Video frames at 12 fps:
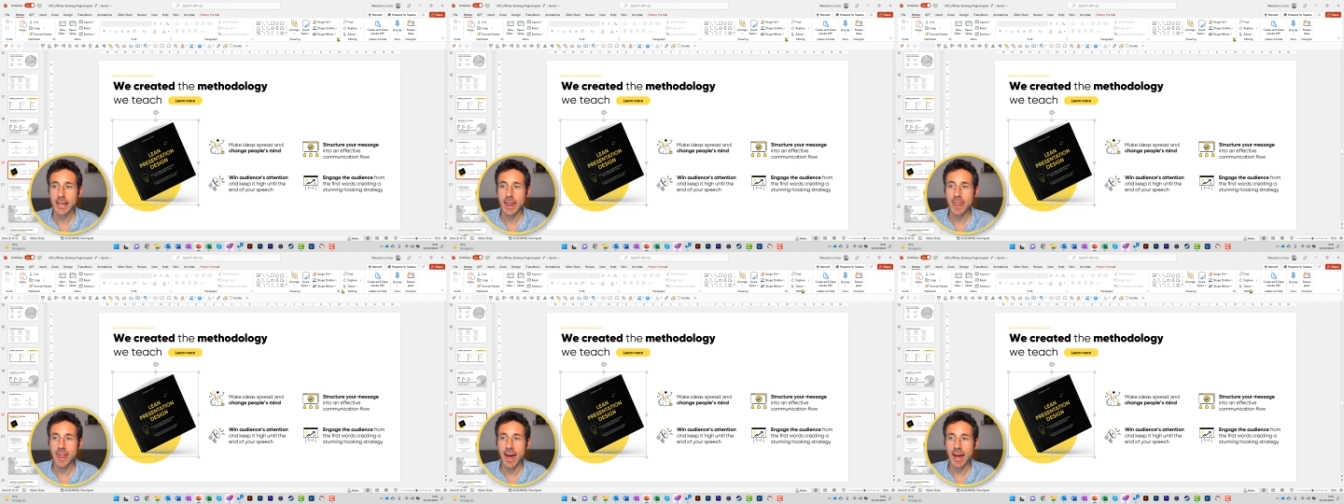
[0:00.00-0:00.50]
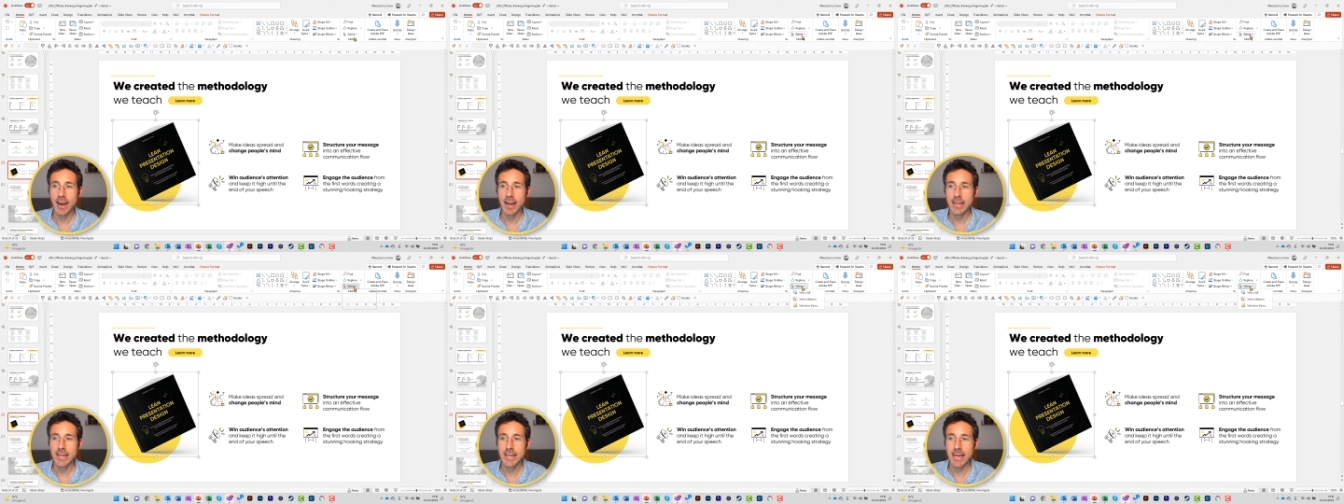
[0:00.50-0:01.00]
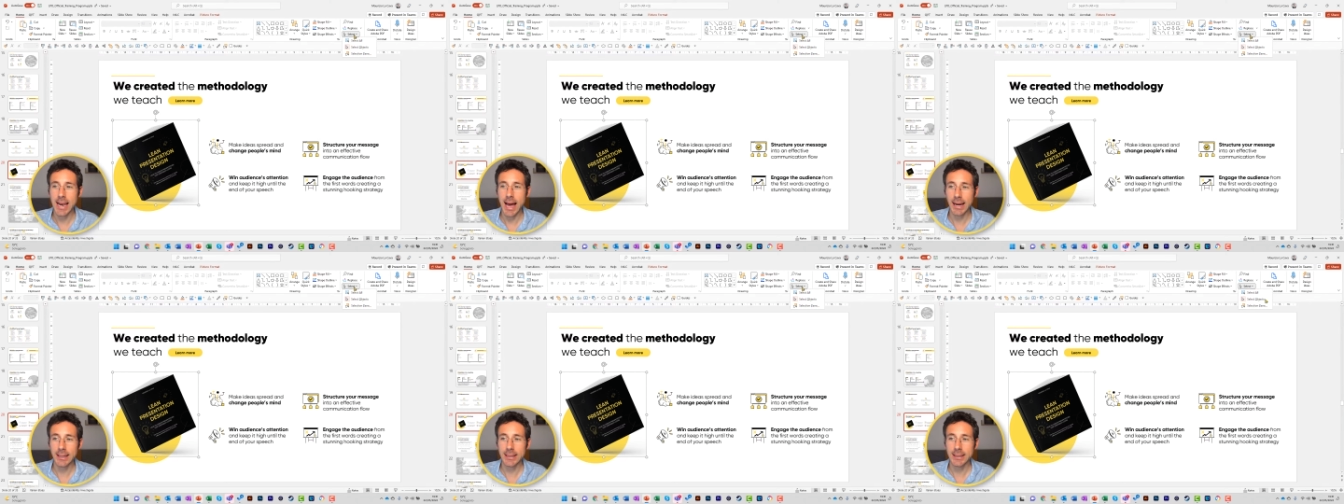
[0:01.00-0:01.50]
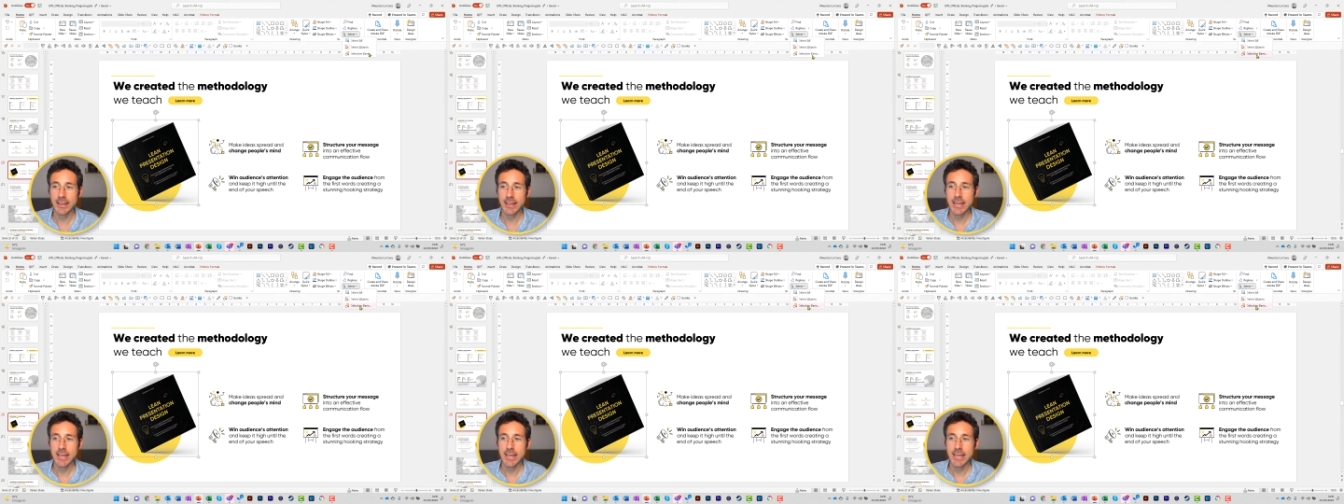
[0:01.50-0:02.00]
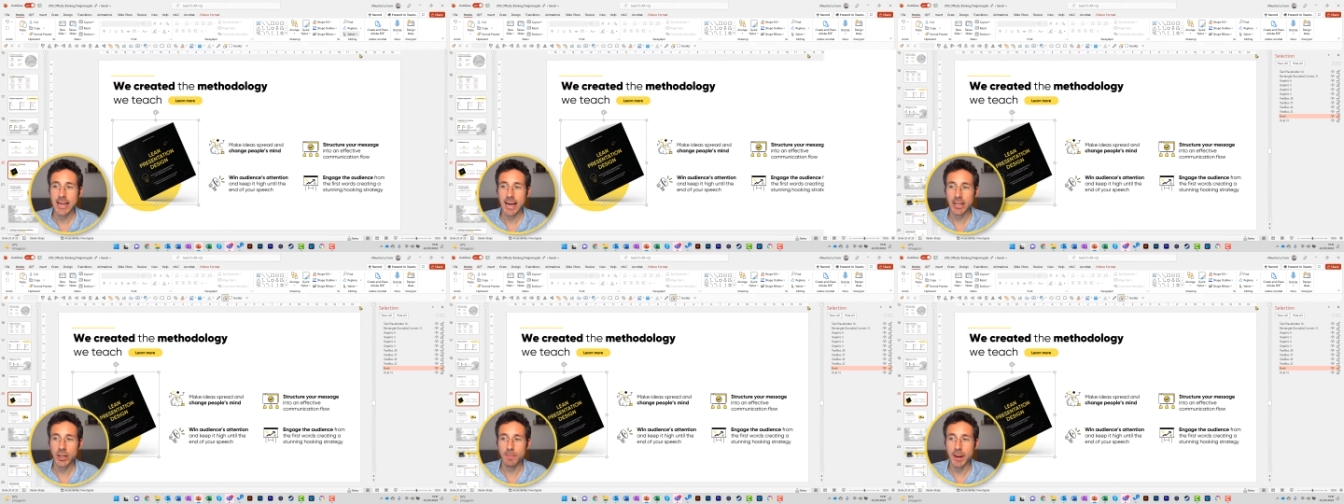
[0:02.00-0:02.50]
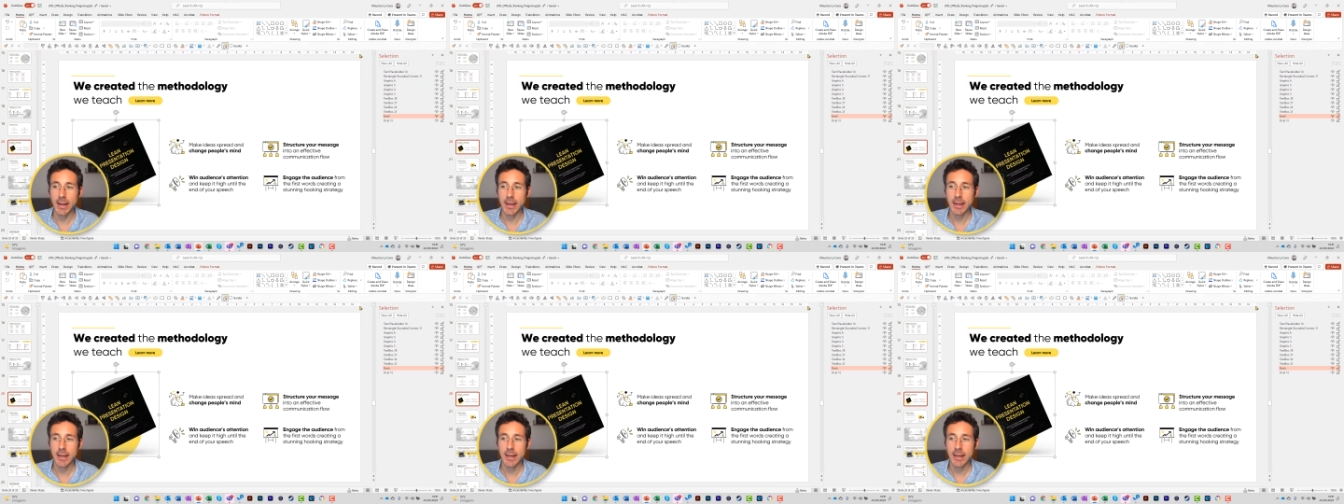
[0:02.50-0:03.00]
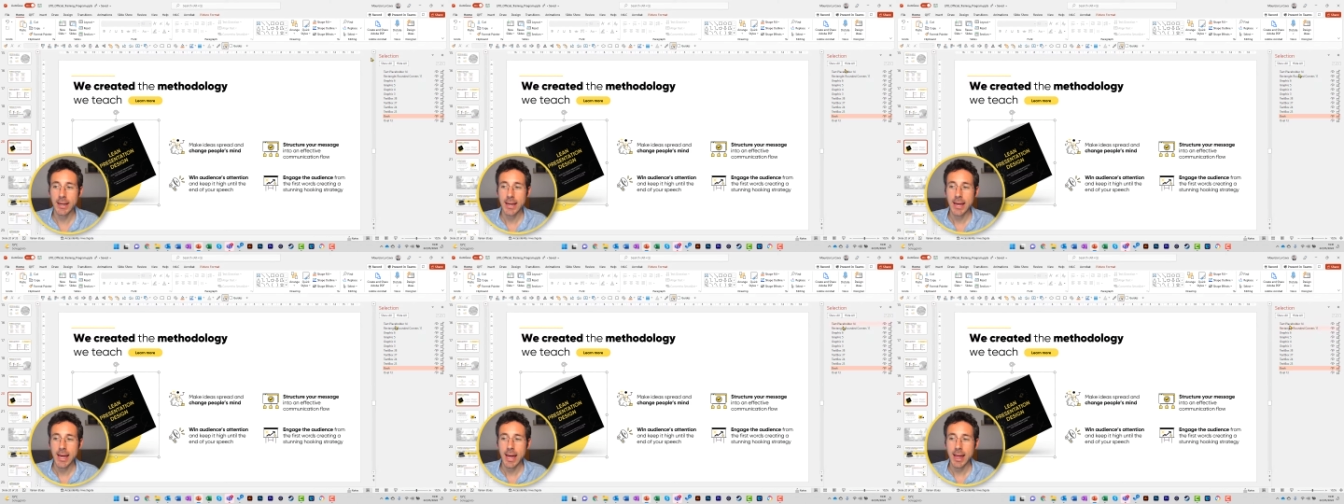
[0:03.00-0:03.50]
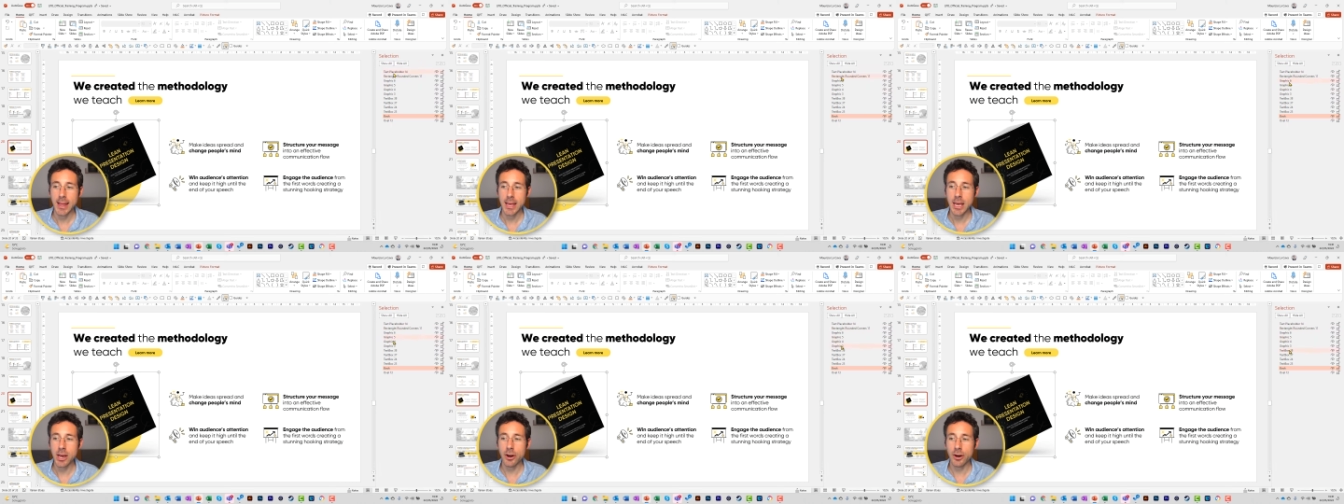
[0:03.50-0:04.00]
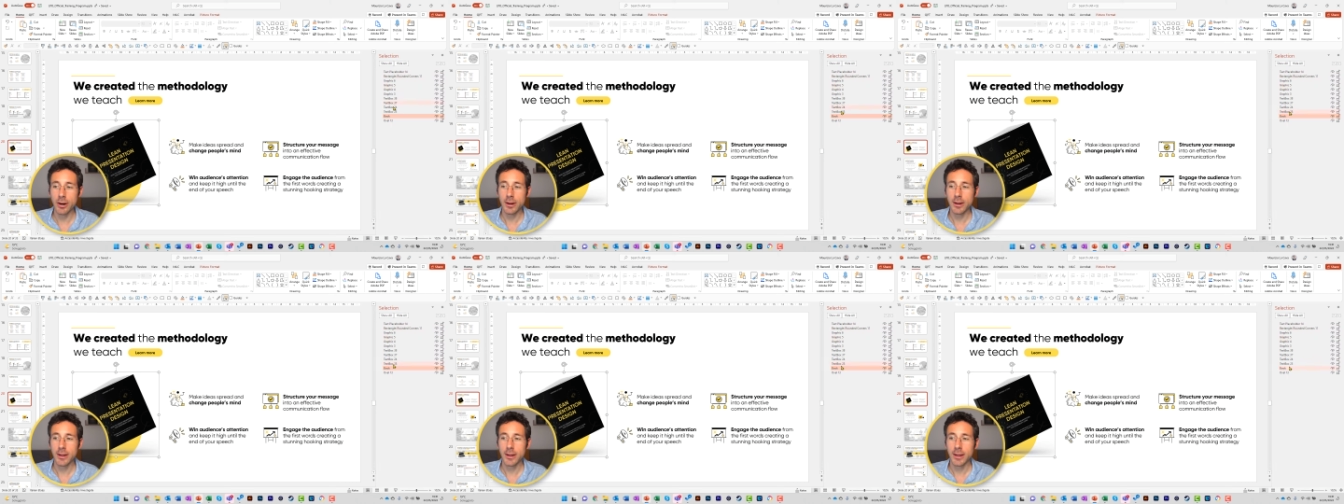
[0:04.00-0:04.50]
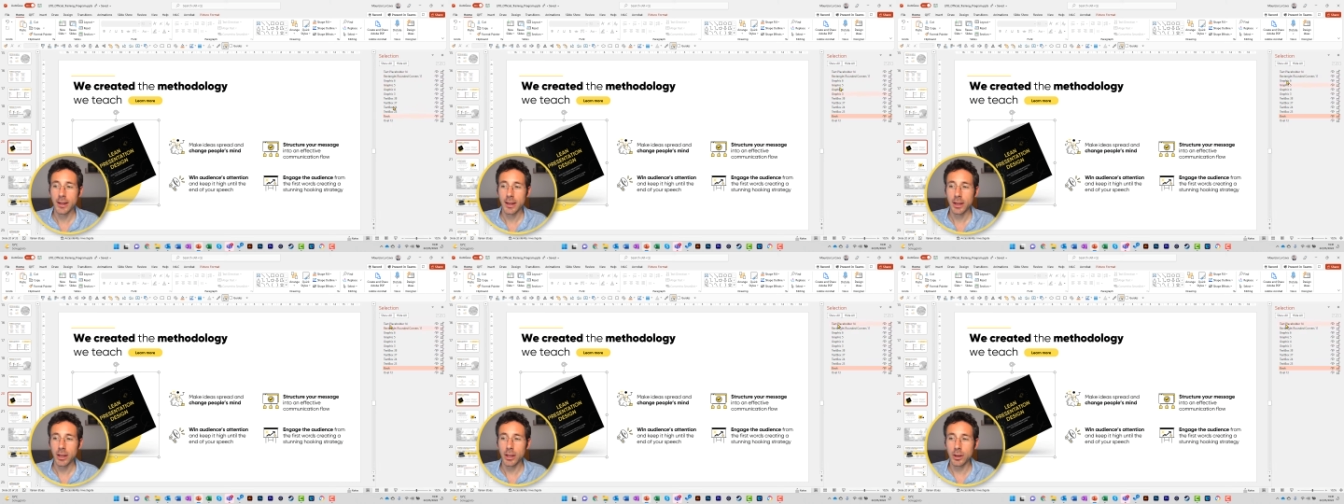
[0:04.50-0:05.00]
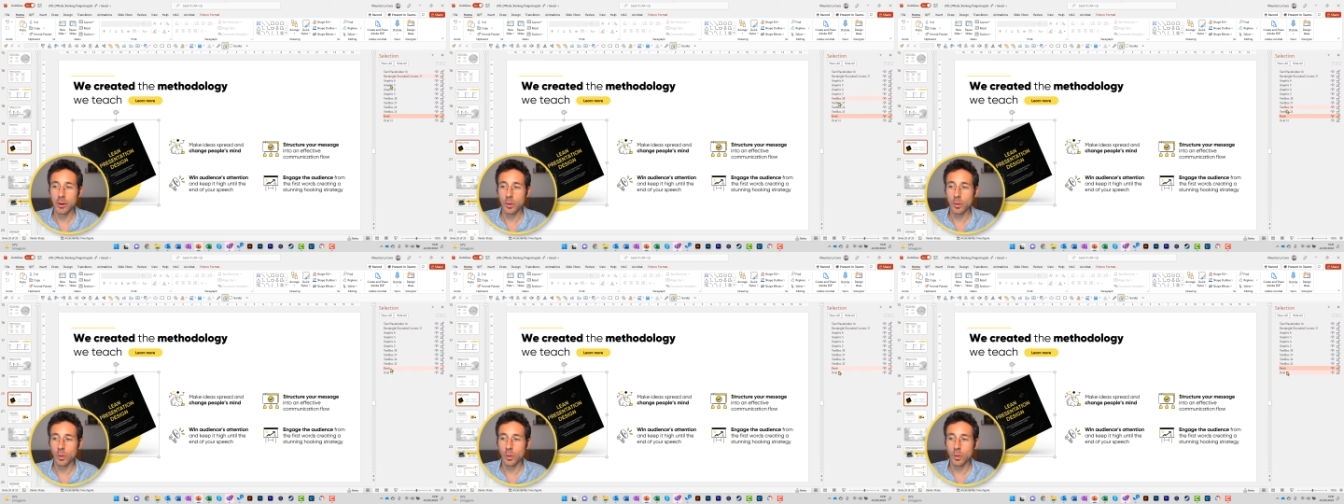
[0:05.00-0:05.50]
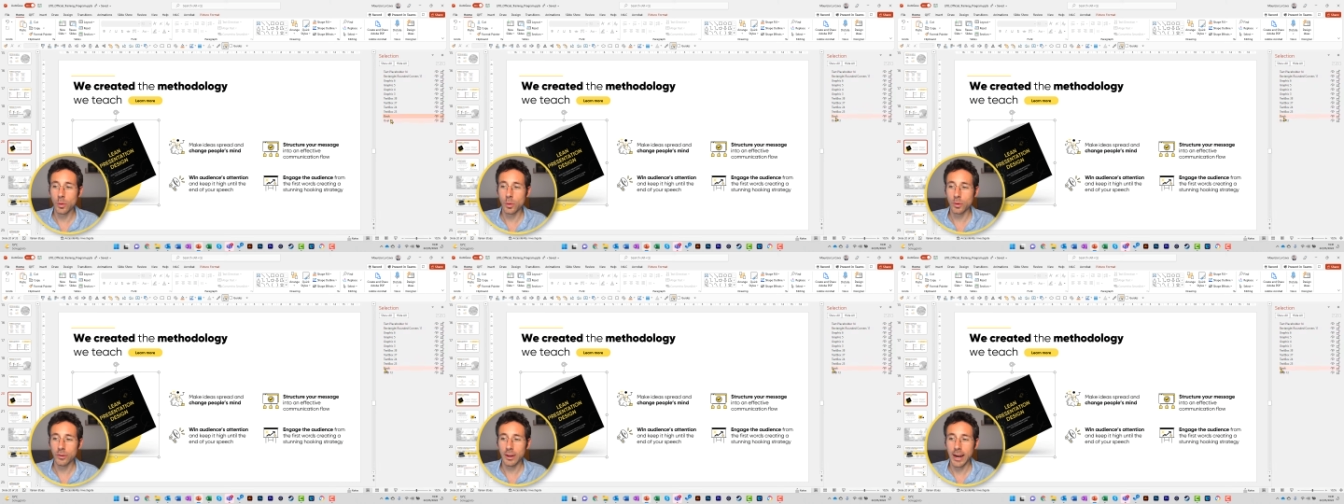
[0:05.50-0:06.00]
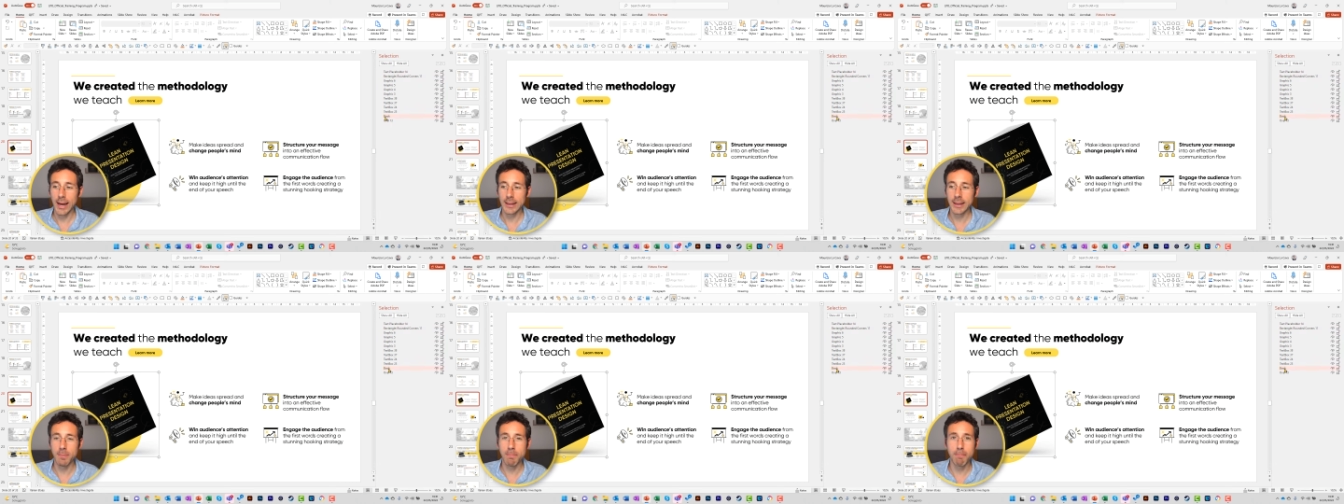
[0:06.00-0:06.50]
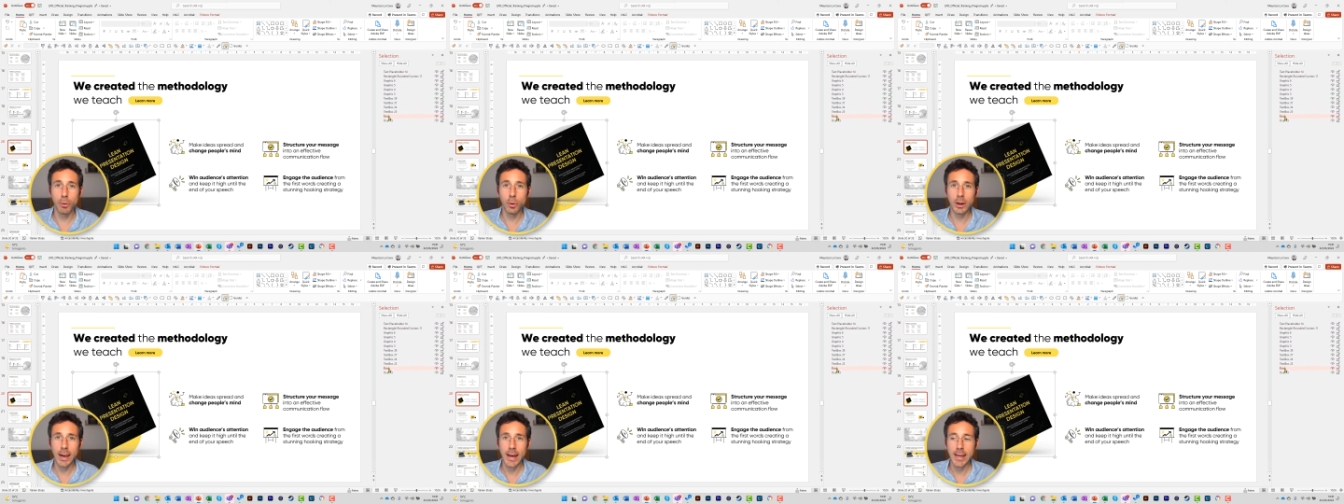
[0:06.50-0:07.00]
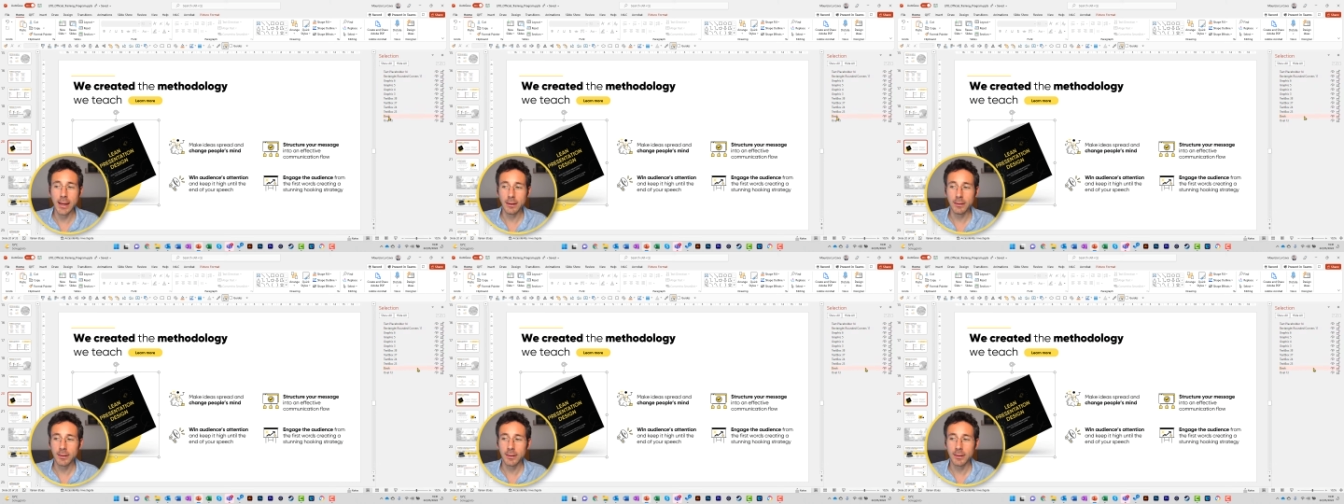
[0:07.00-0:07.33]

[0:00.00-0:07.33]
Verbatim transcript: then Select, Selection Pane, and here you select the book layer